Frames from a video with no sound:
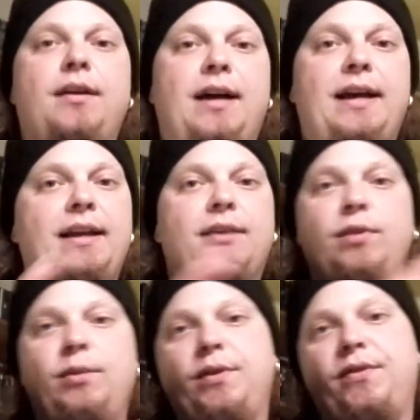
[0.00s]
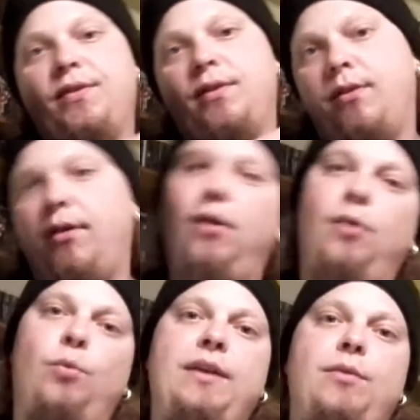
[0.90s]
I agree with
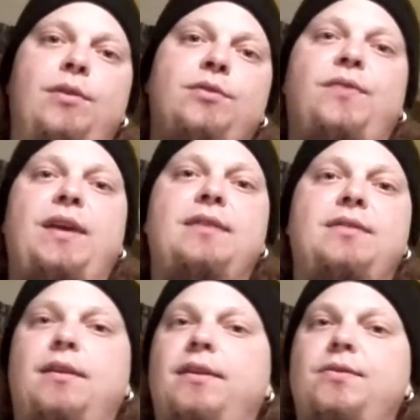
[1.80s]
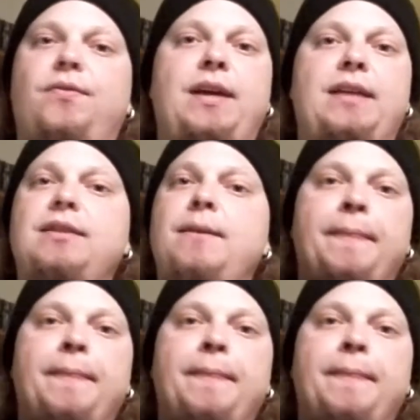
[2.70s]
all Randy Rhoads fans and Ozzy fans.